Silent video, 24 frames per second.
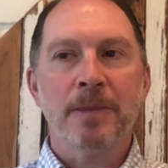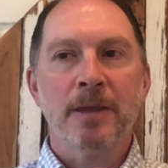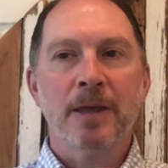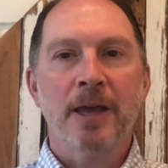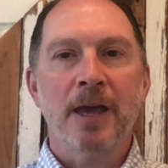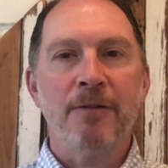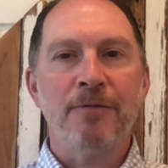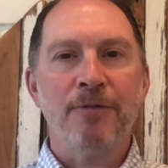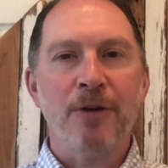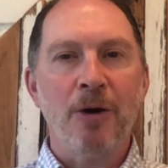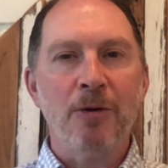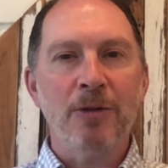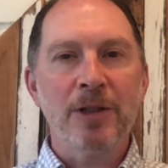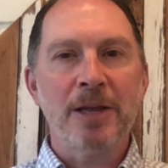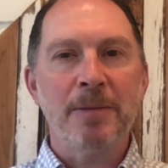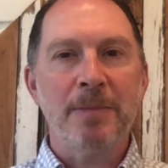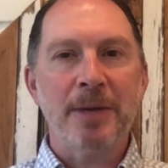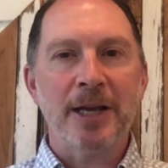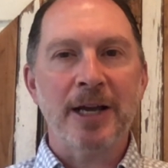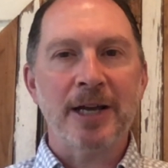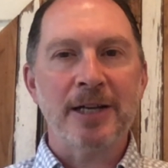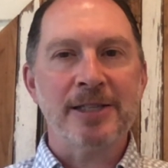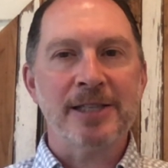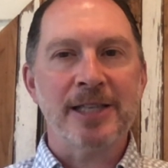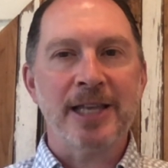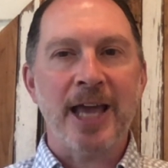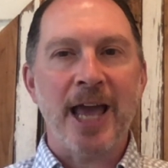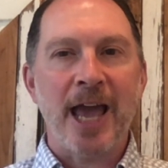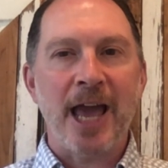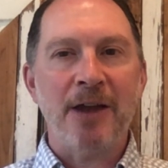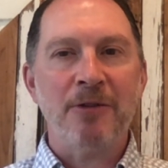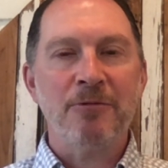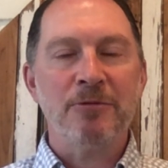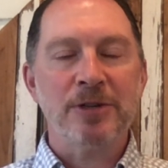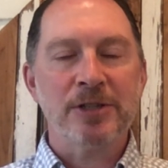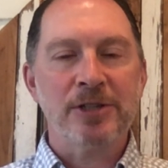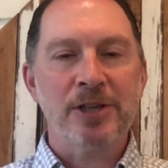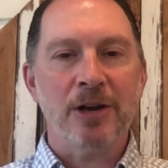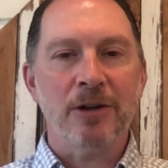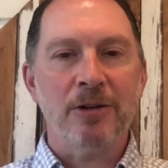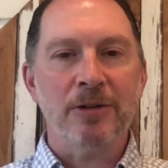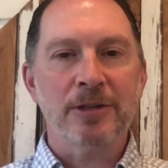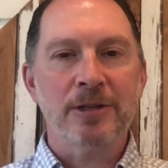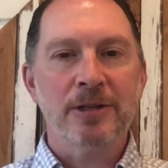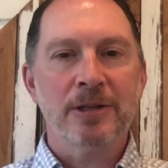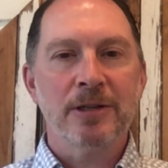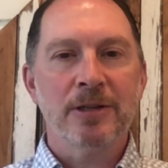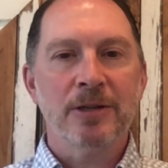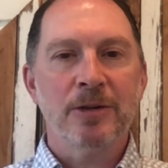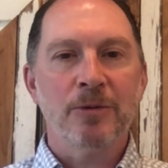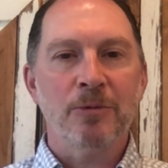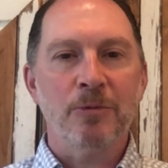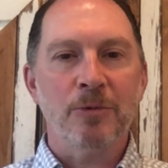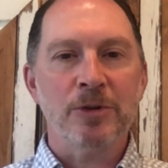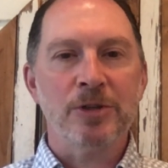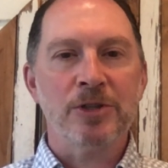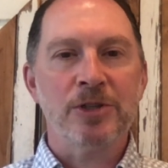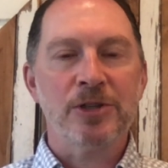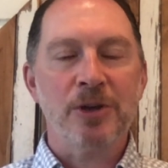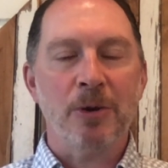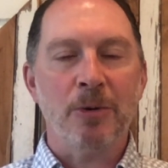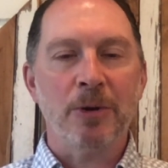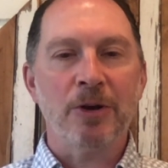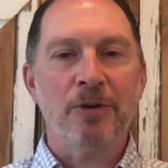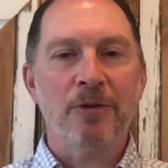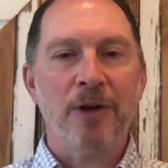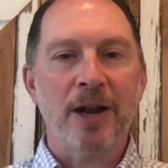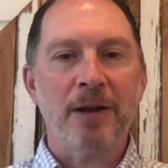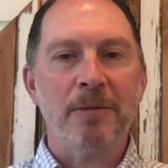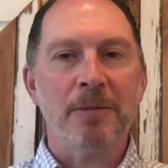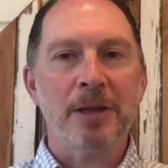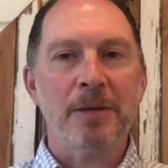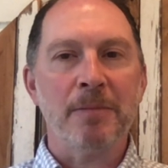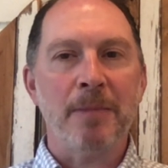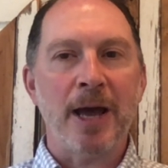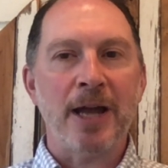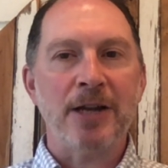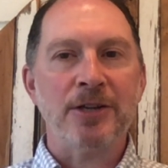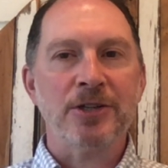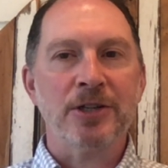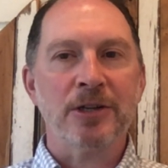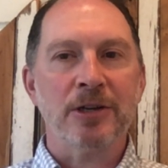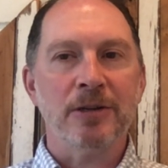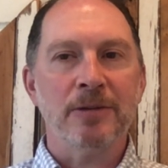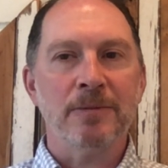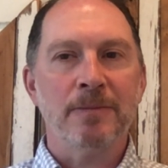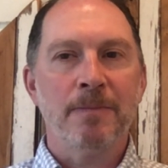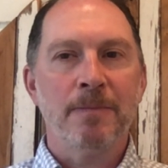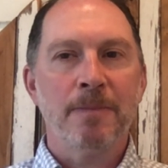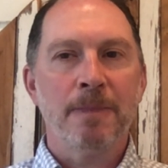if only because the end result was so incredibly magical.